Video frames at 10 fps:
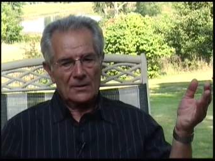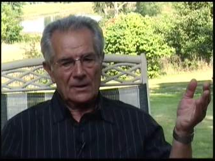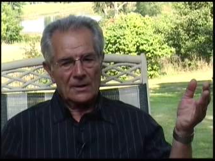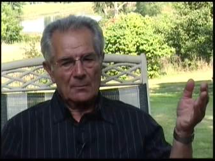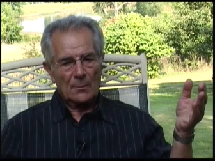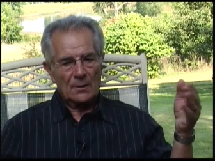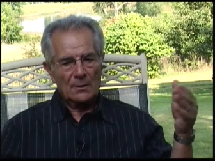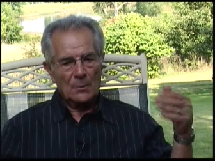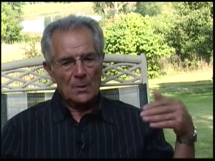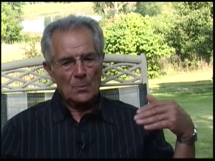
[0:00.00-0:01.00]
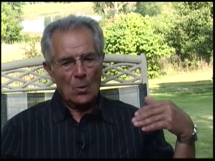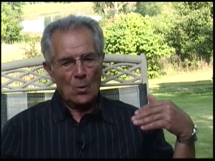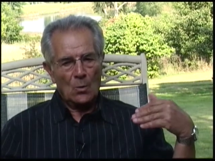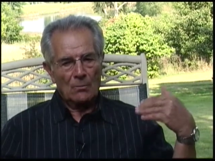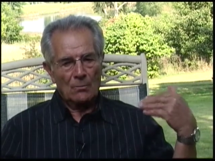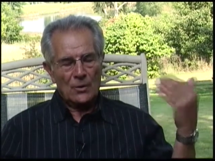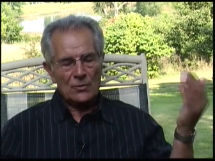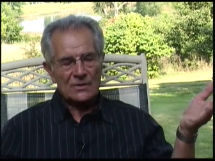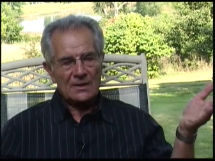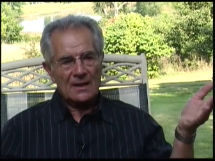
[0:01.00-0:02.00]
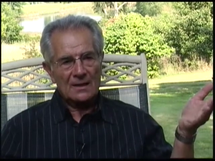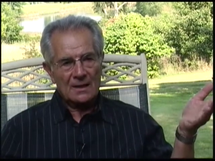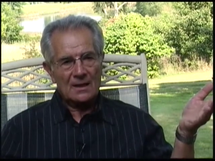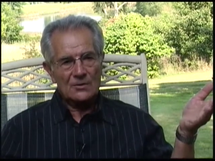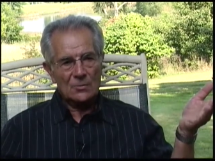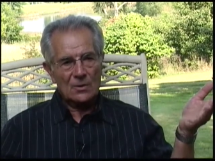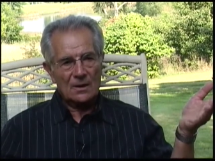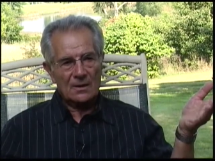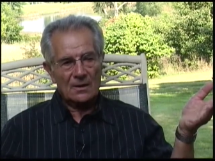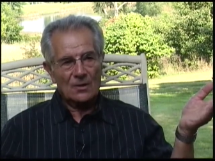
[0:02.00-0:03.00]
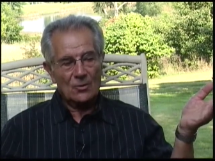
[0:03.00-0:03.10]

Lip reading: the people better stay in the country rather than